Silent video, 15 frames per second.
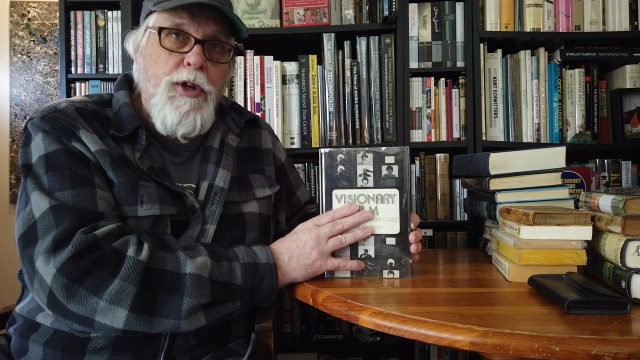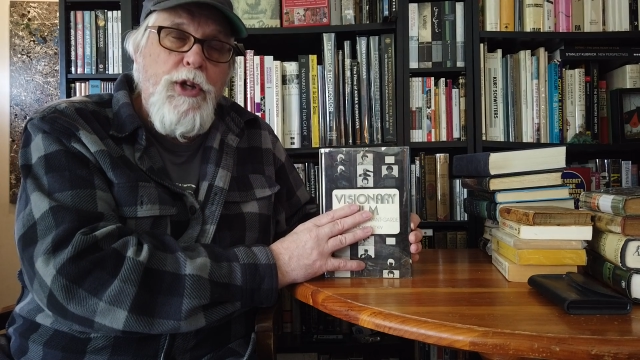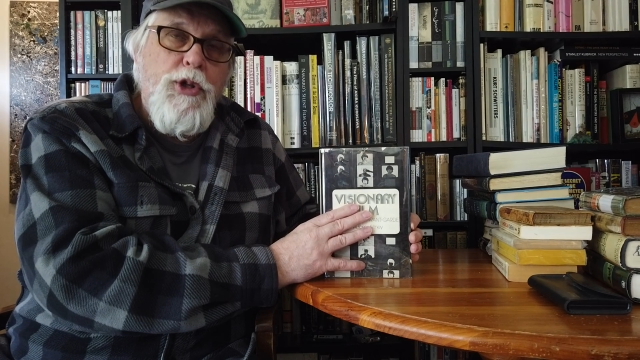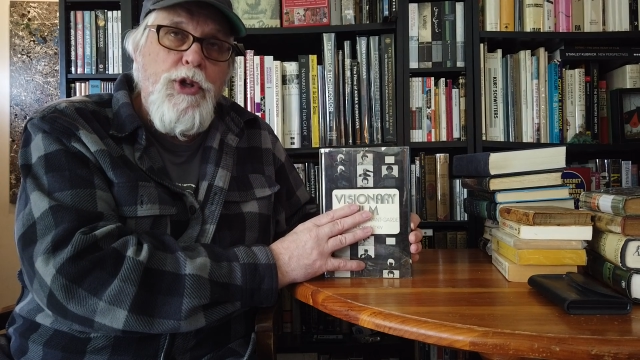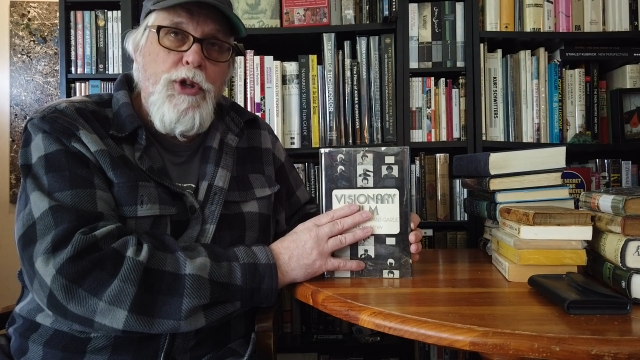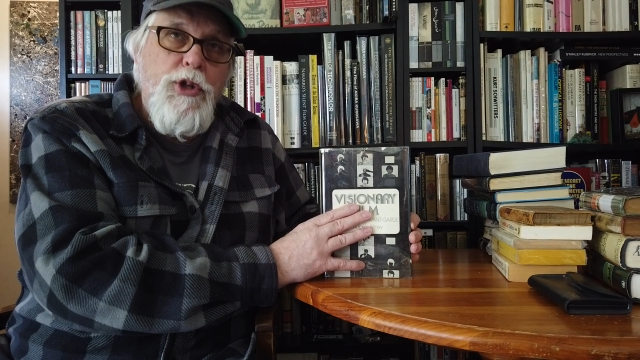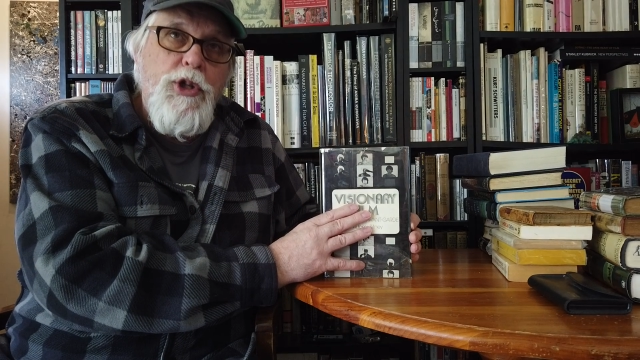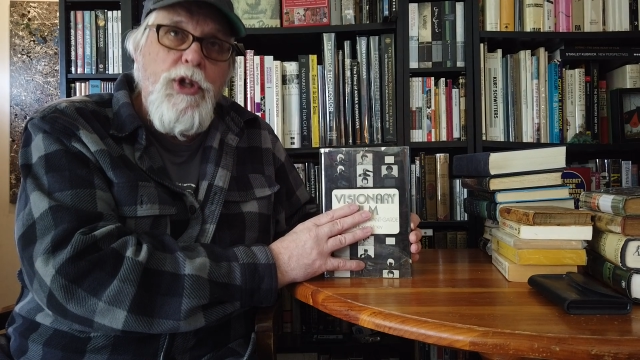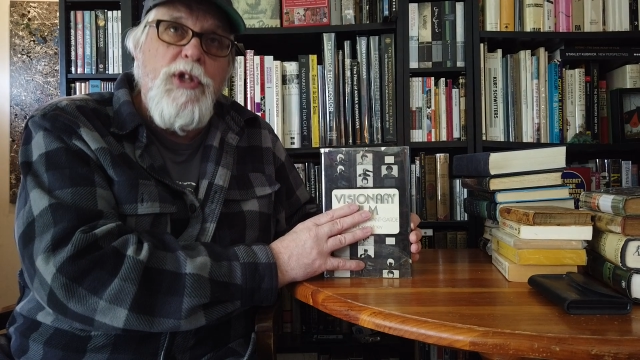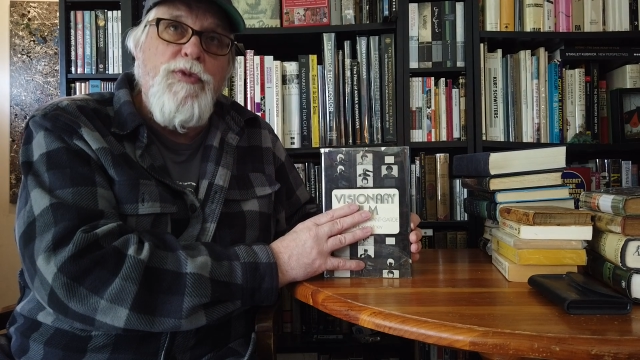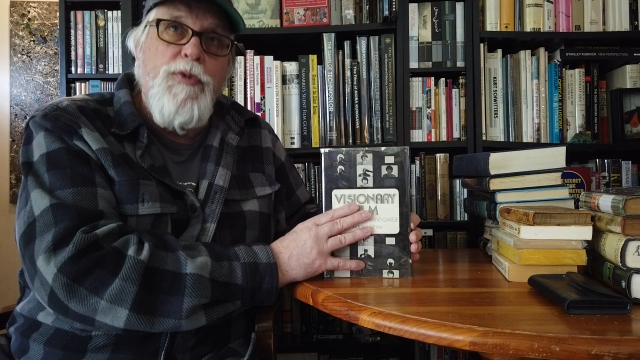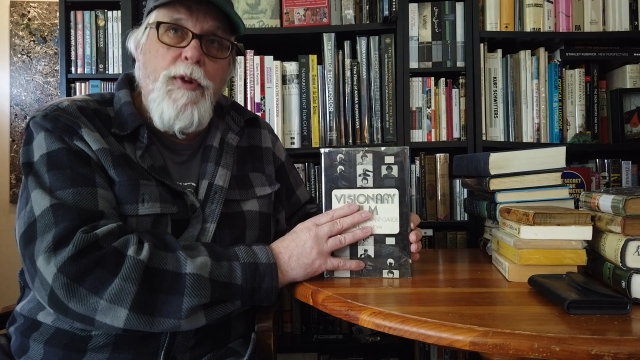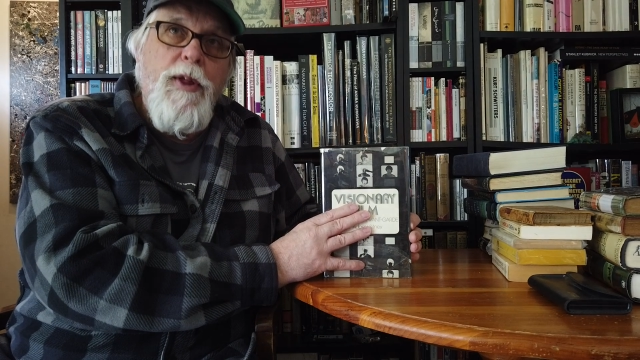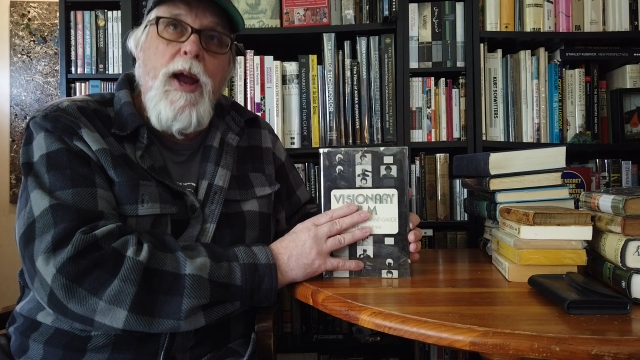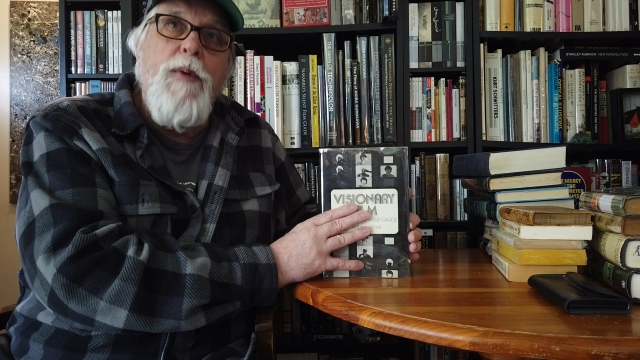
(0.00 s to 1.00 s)
edition
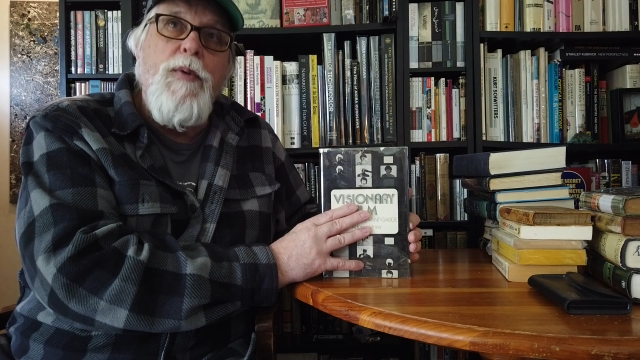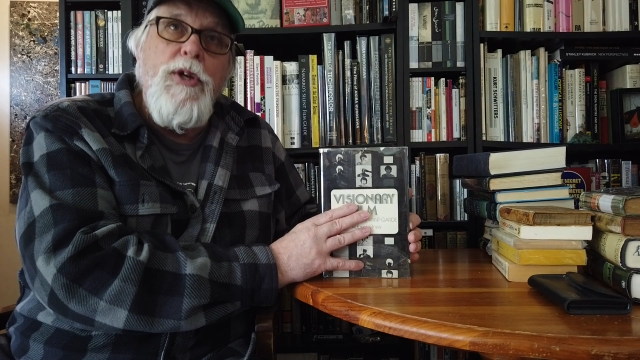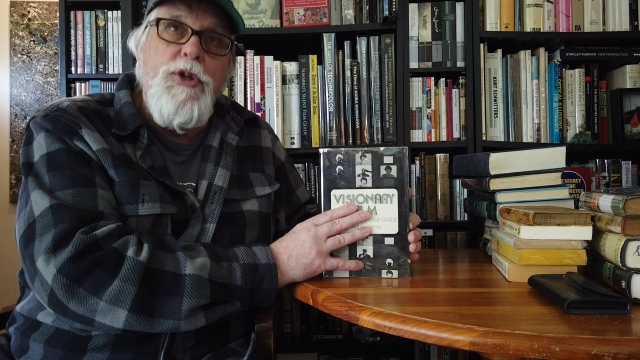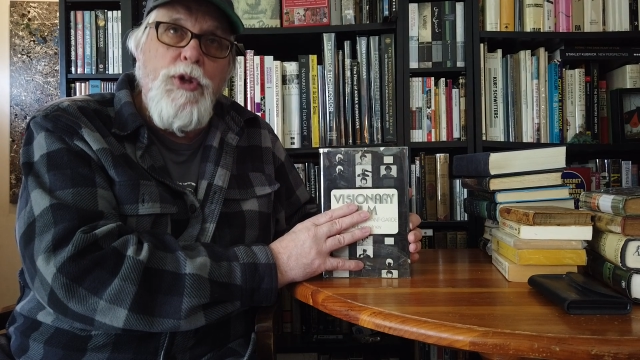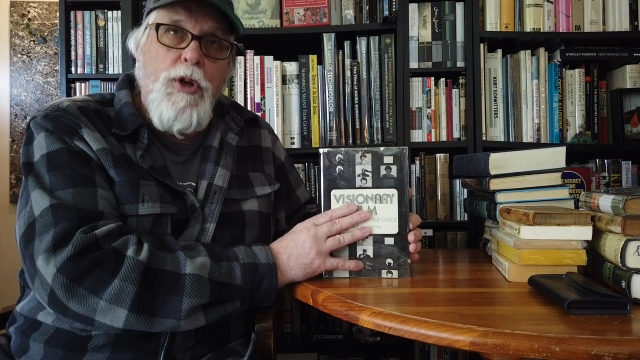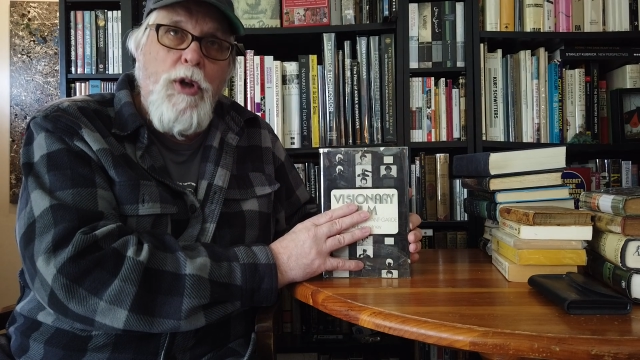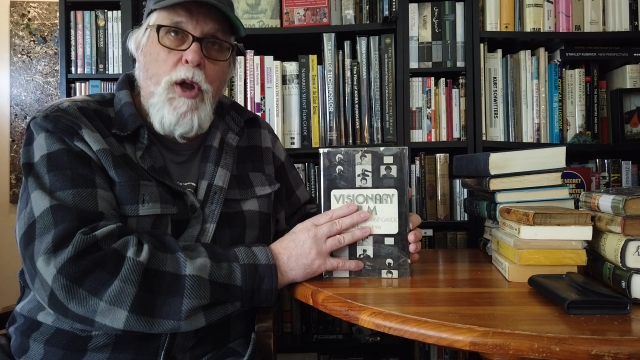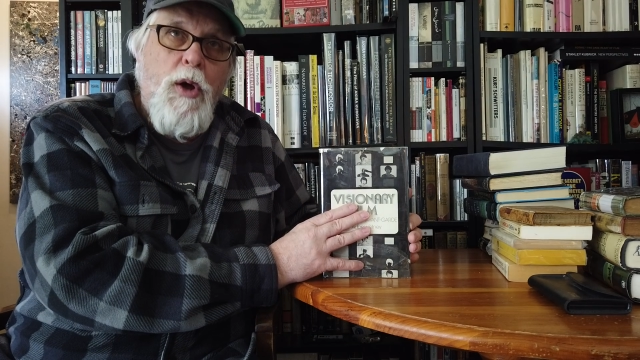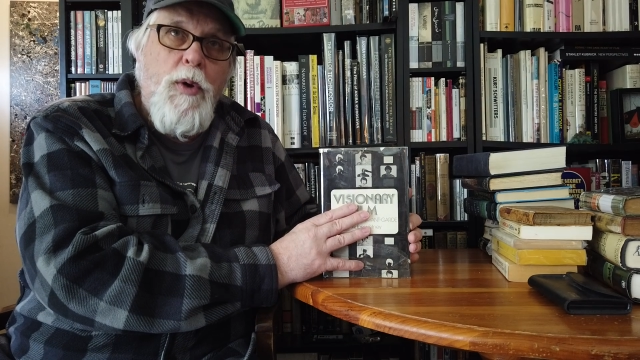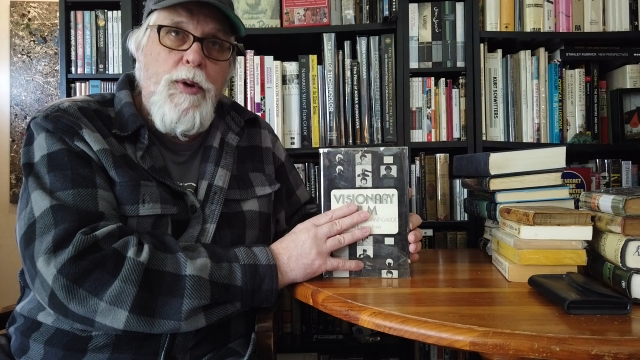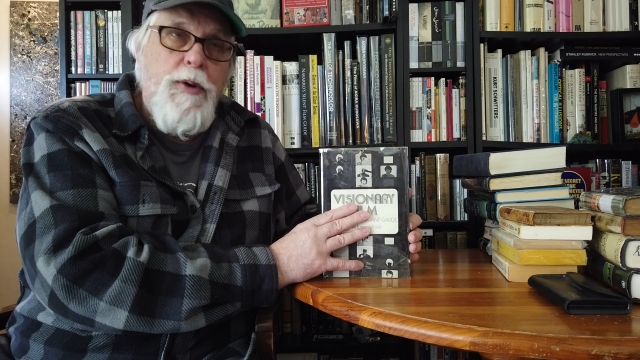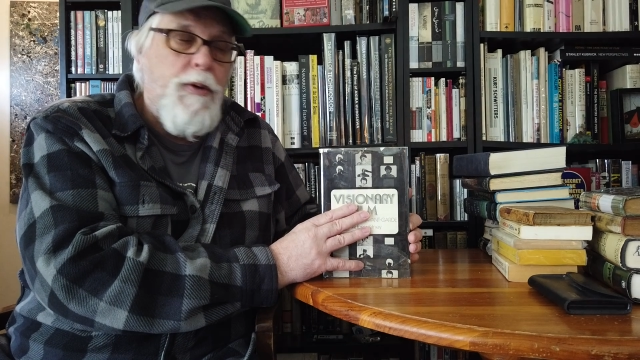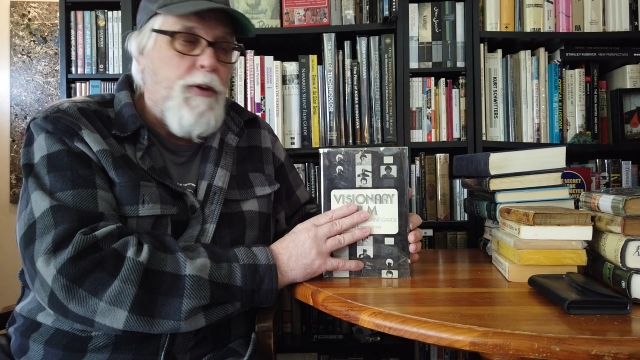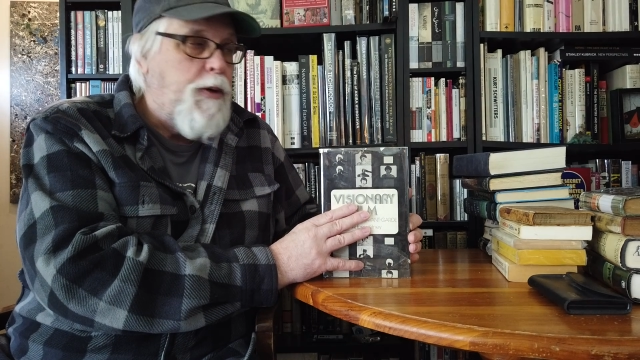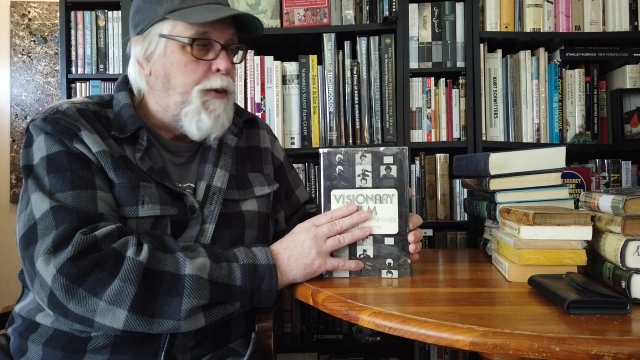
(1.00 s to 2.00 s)
just for that reason
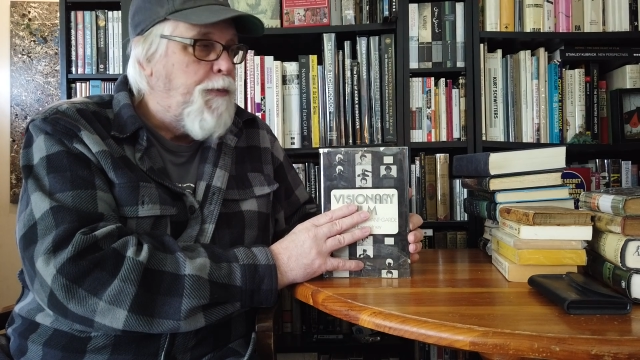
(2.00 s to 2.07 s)
alone.